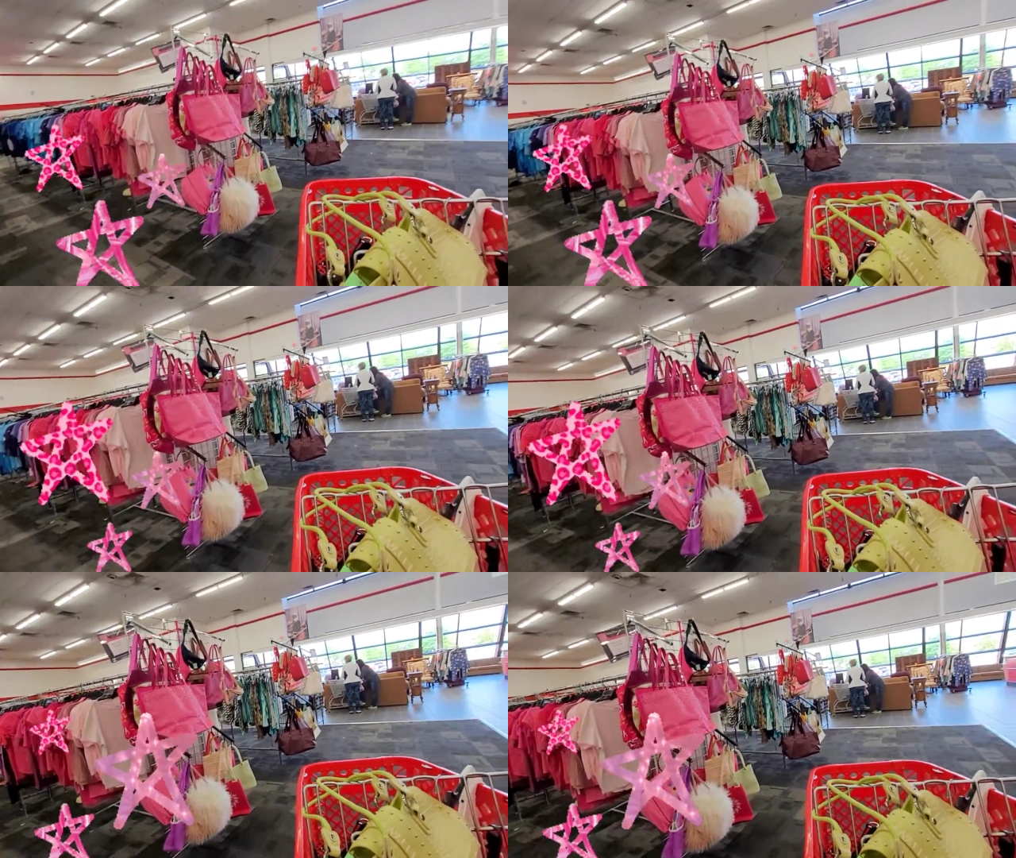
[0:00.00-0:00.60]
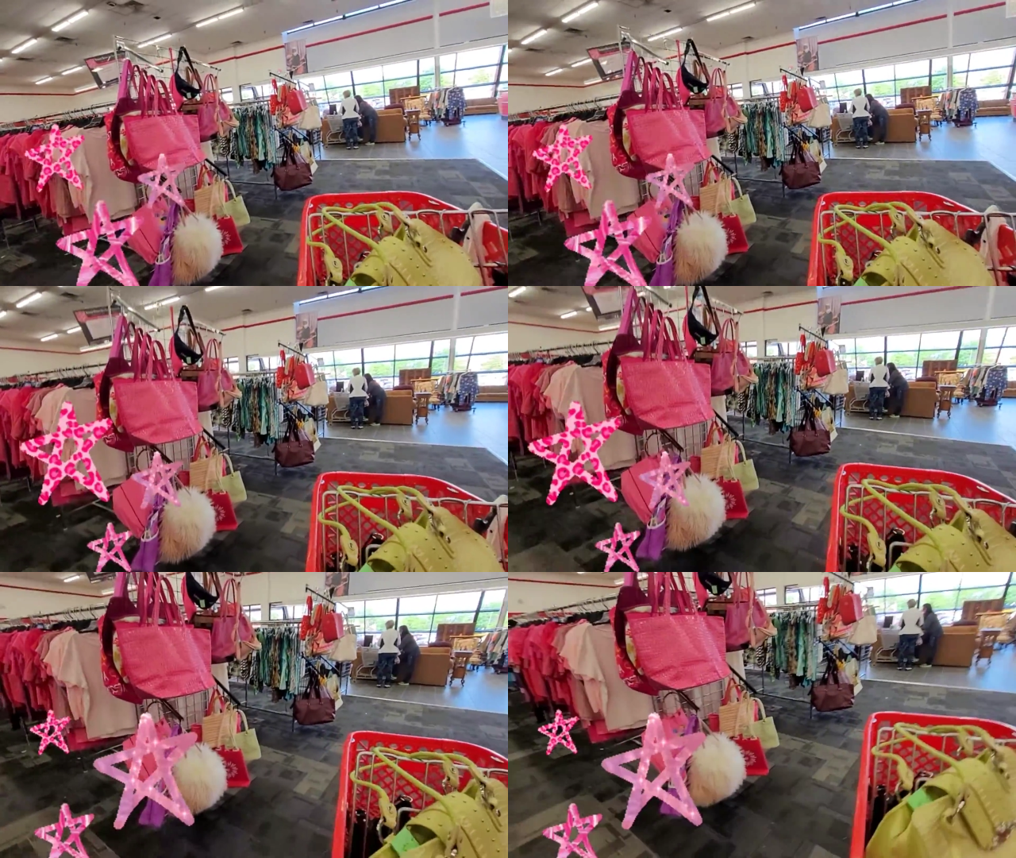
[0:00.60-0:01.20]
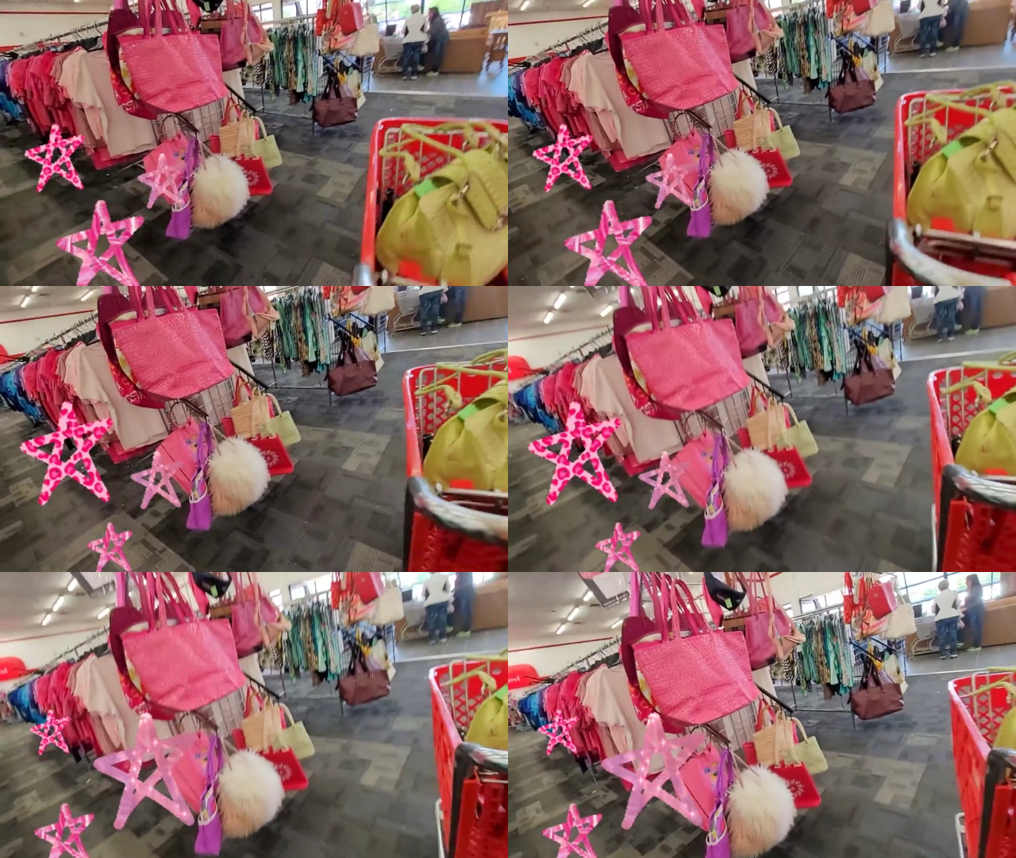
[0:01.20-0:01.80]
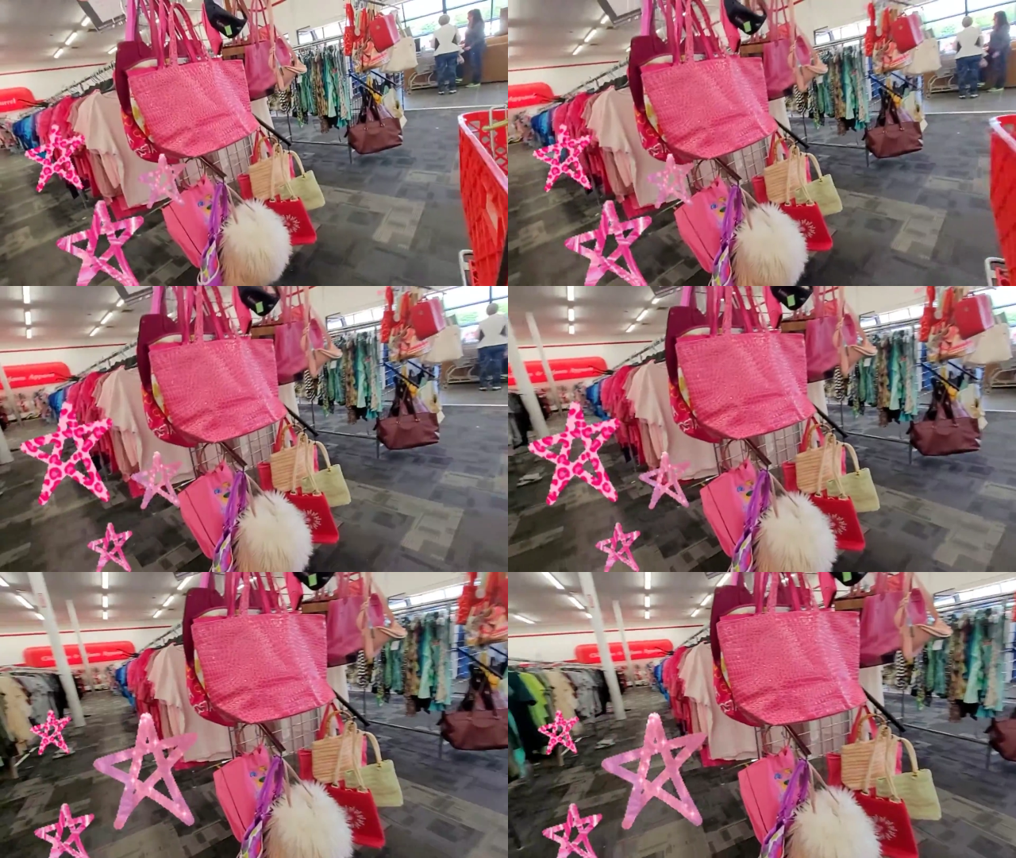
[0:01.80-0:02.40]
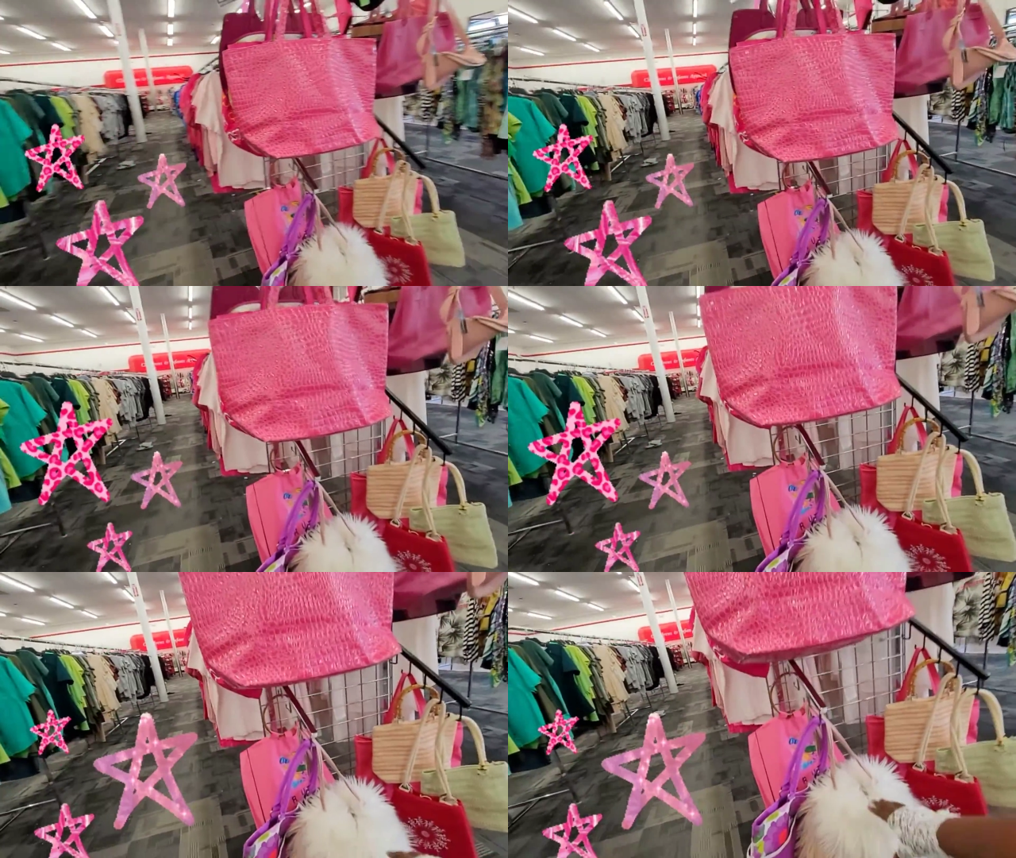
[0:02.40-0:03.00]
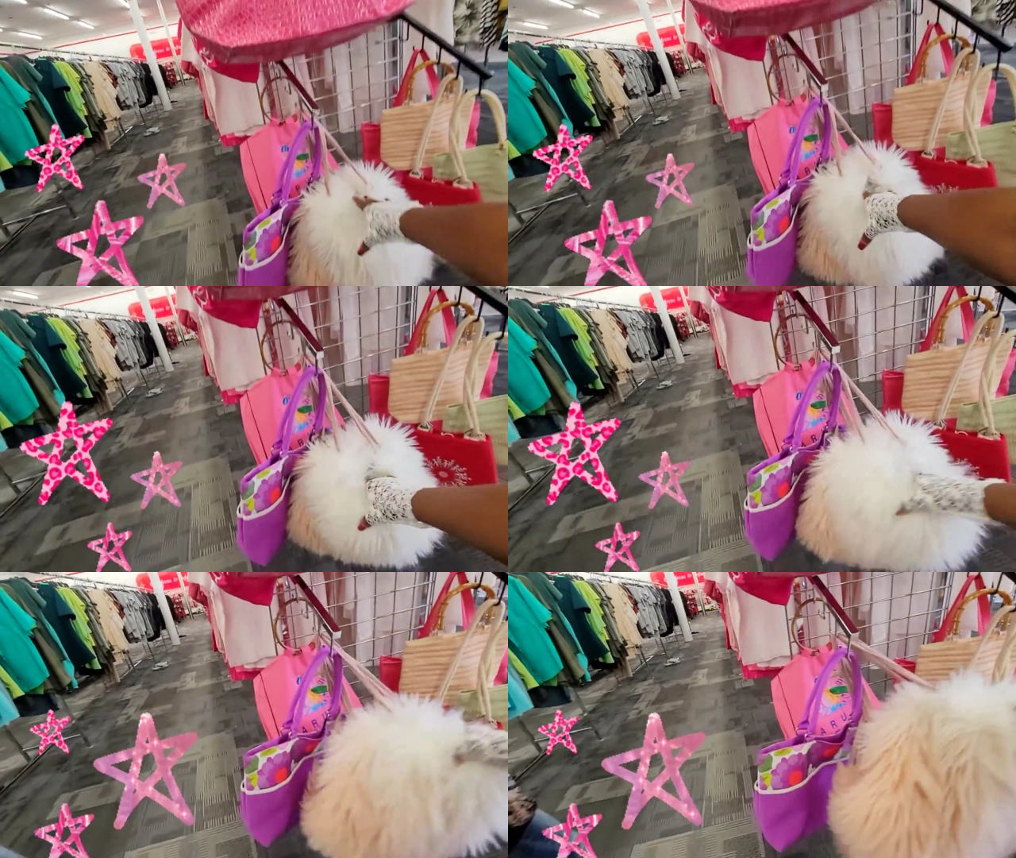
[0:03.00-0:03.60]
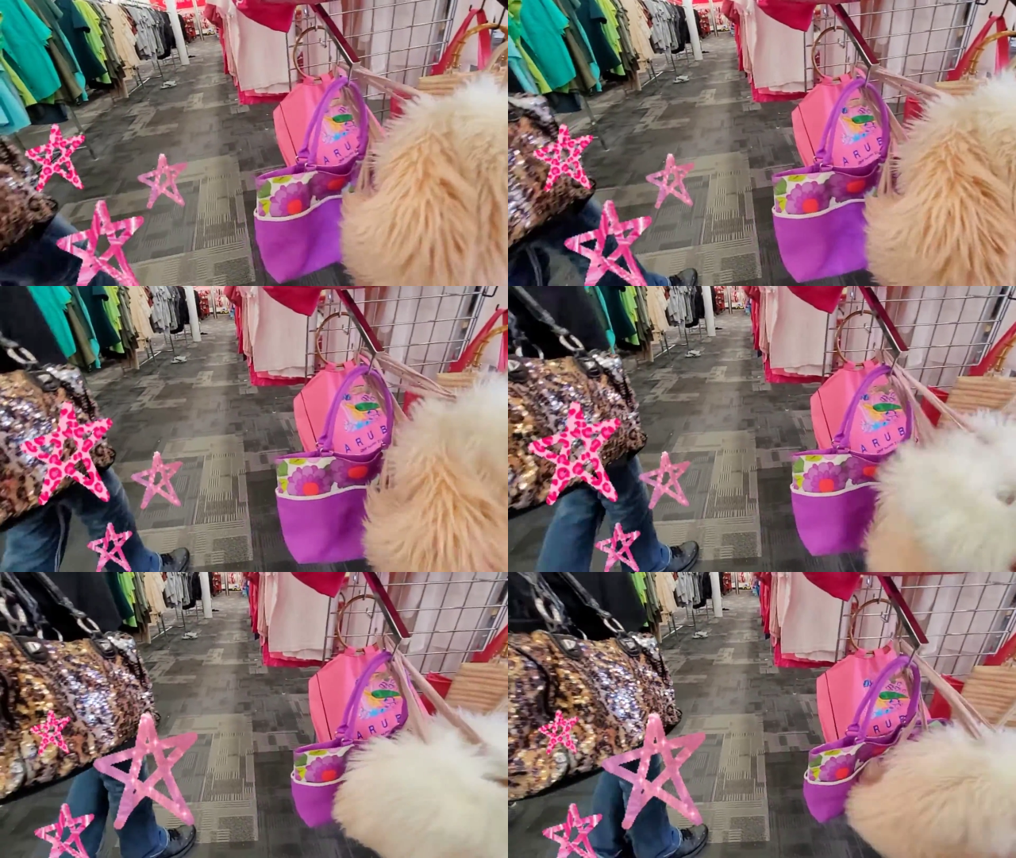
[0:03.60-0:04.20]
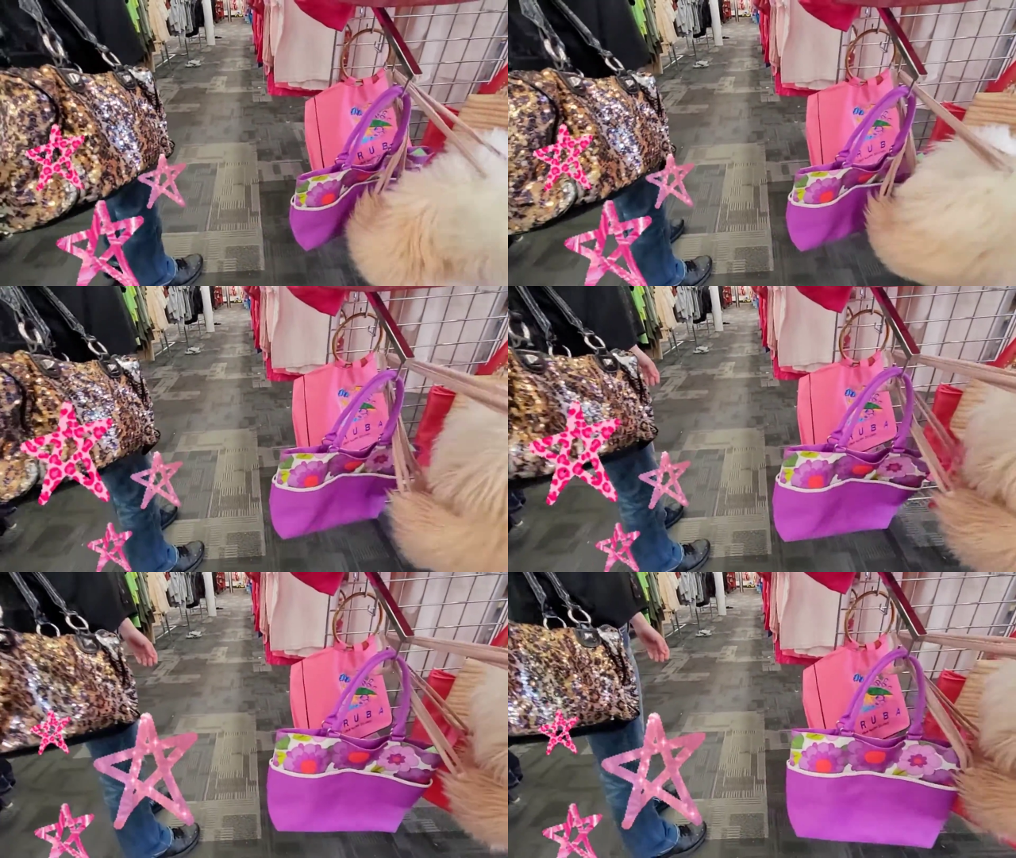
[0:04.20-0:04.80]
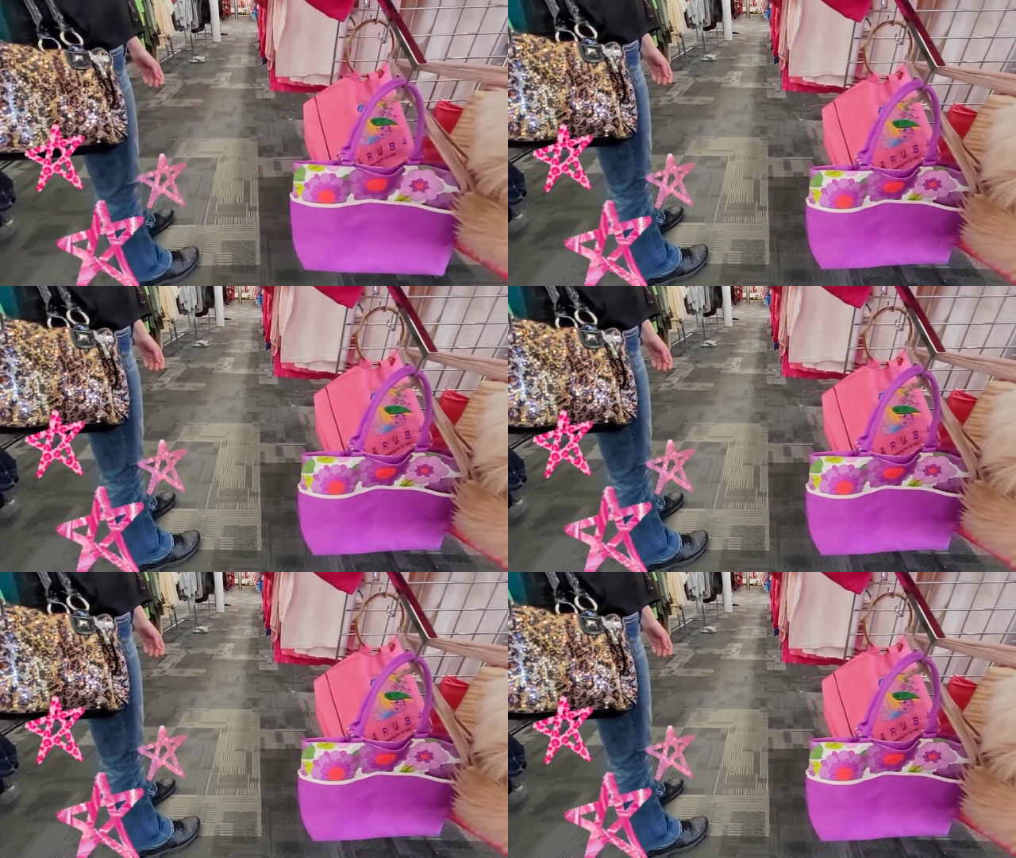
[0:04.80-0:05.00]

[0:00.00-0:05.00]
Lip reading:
No face is visible, so there are no lips to read.